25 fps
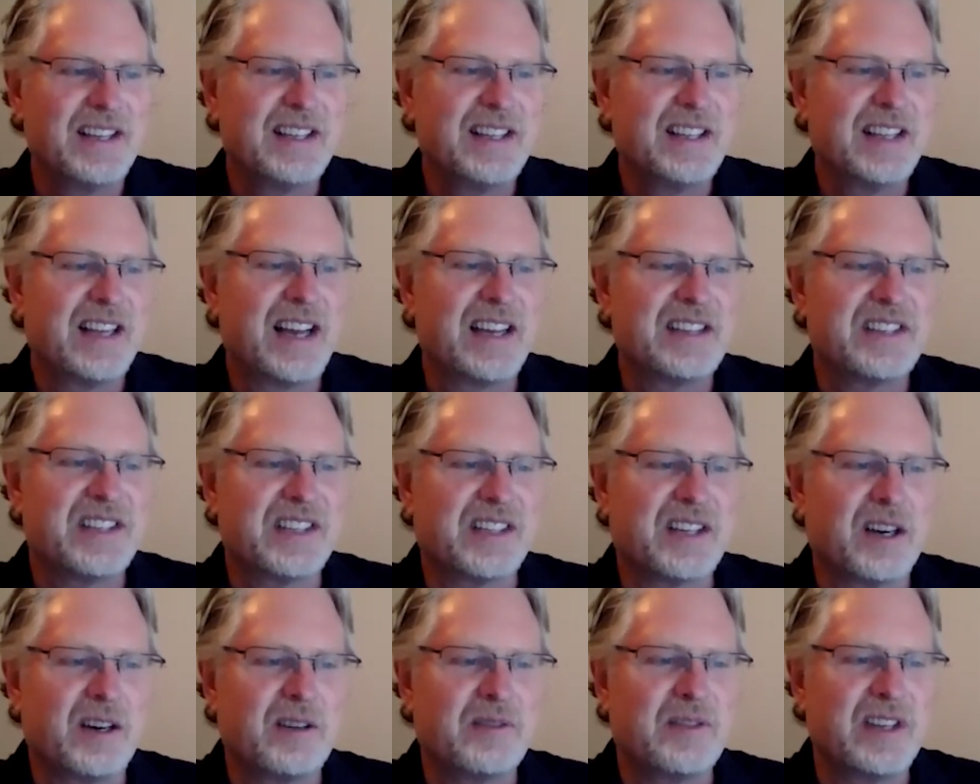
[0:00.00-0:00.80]
As the
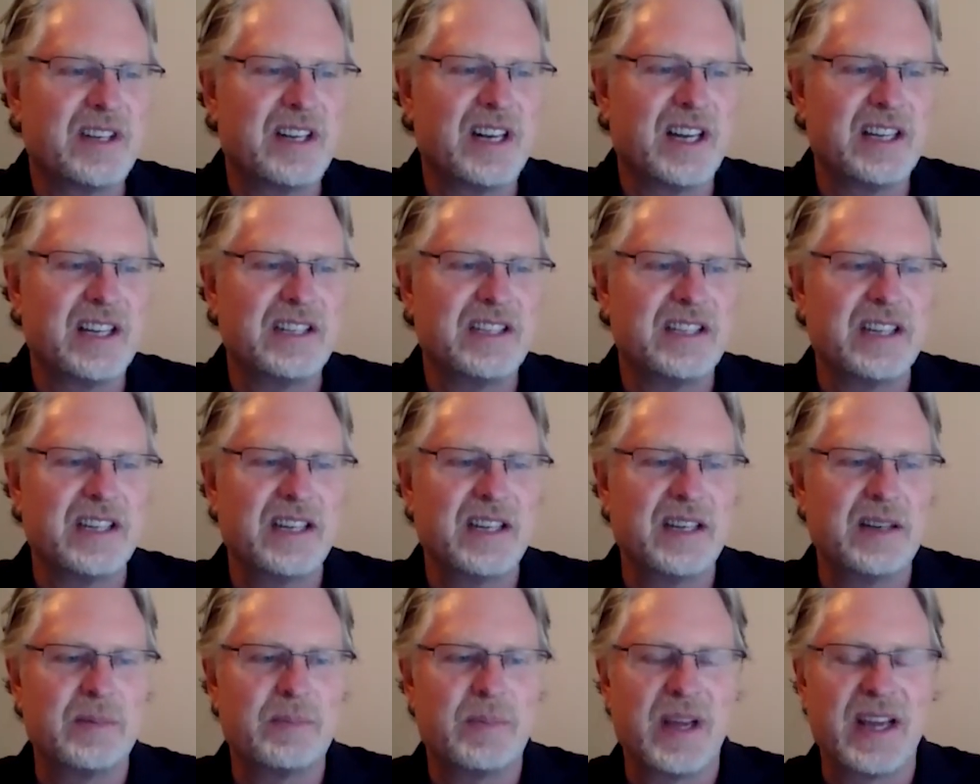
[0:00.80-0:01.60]

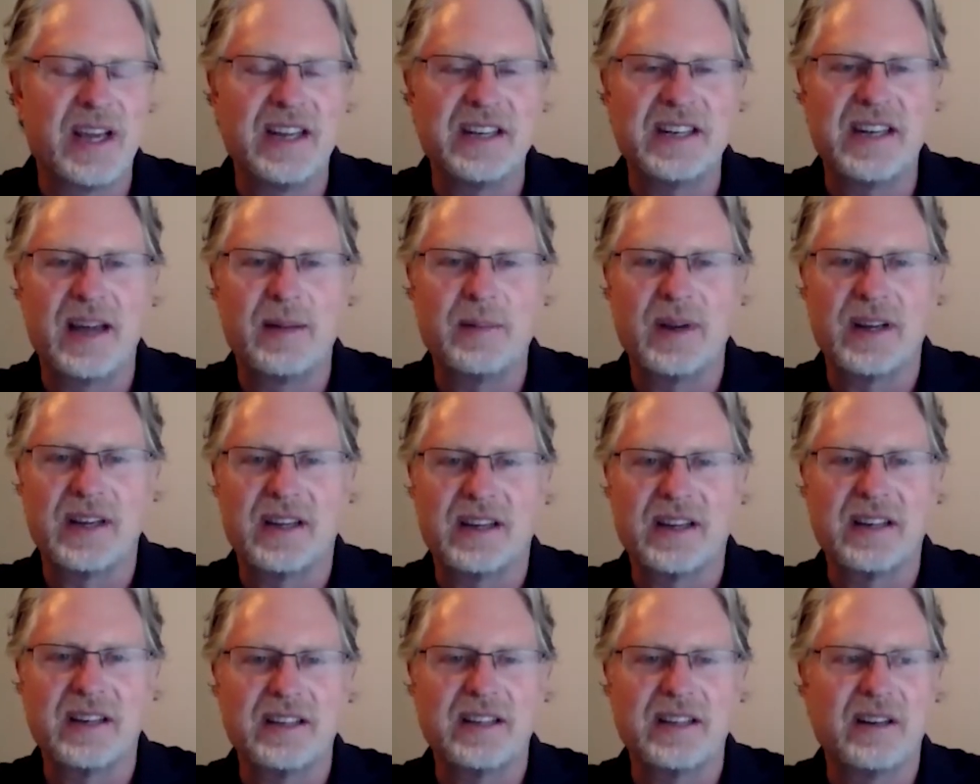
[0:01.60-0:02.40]
COVID-19 pandemic,
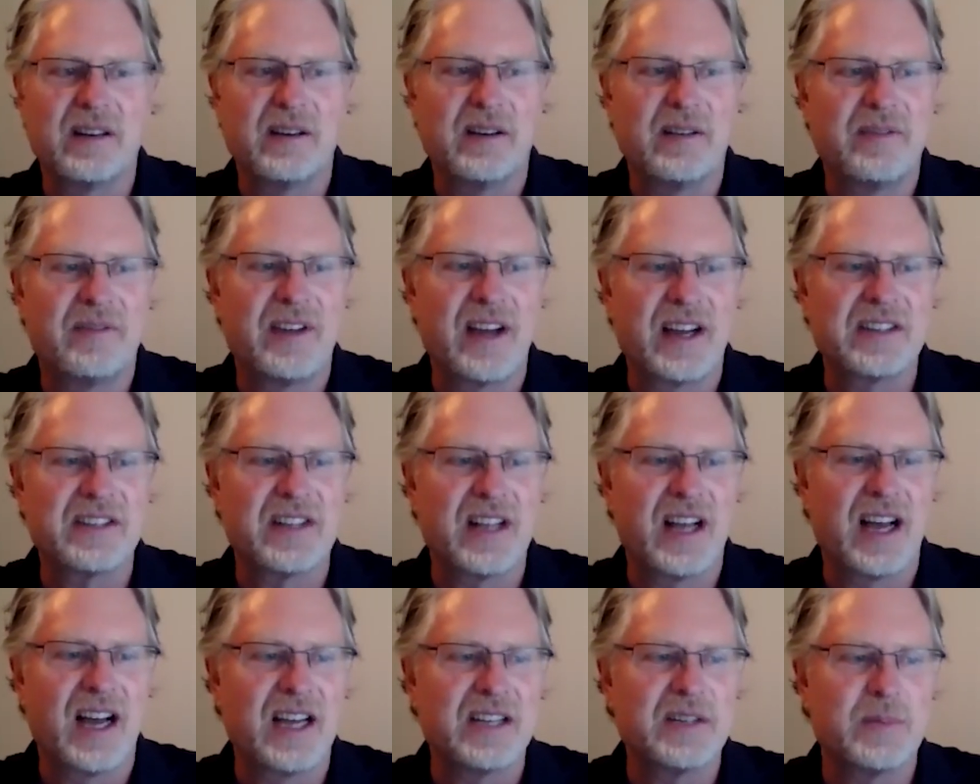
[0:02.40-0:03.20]
affects
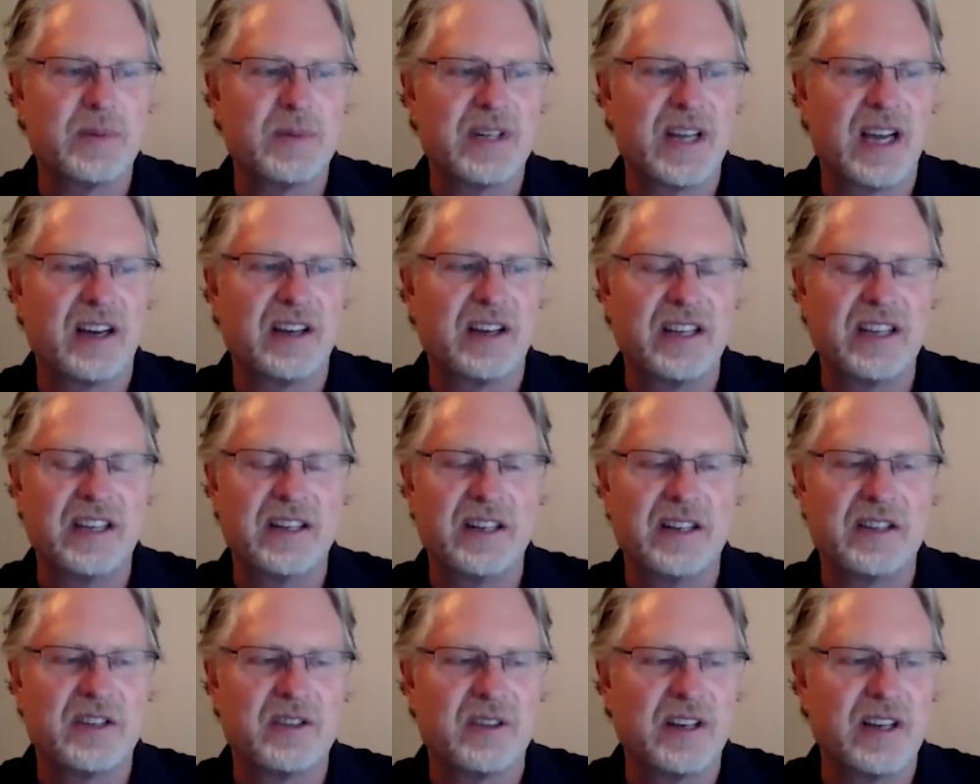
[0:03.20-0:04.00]
the hospitality
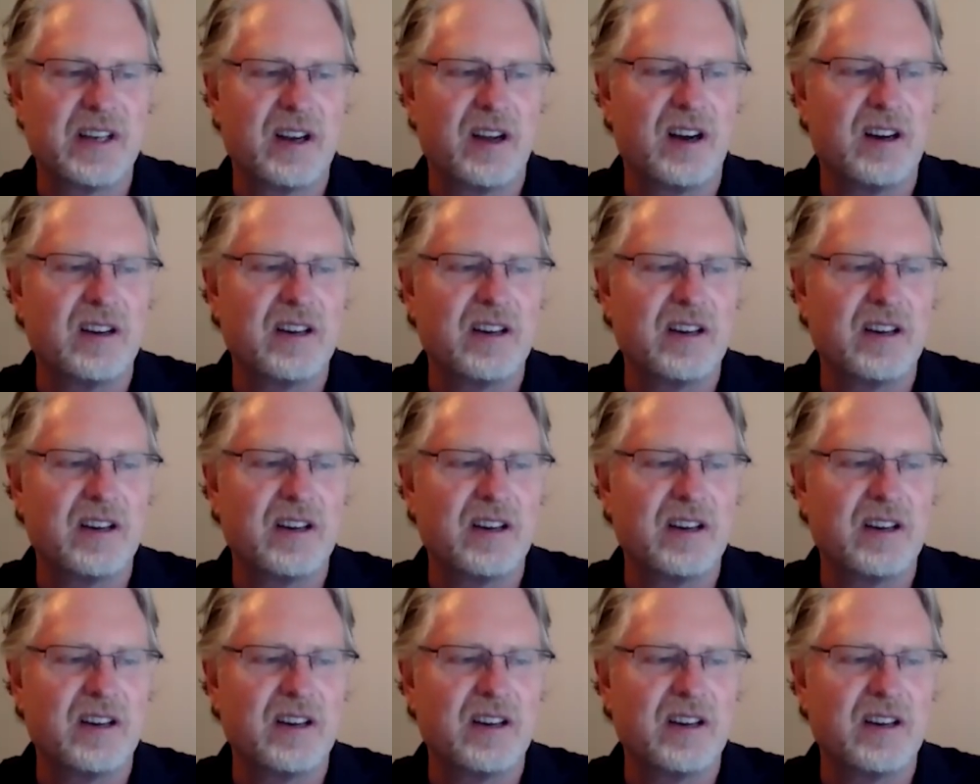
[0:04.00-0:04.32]
industry and all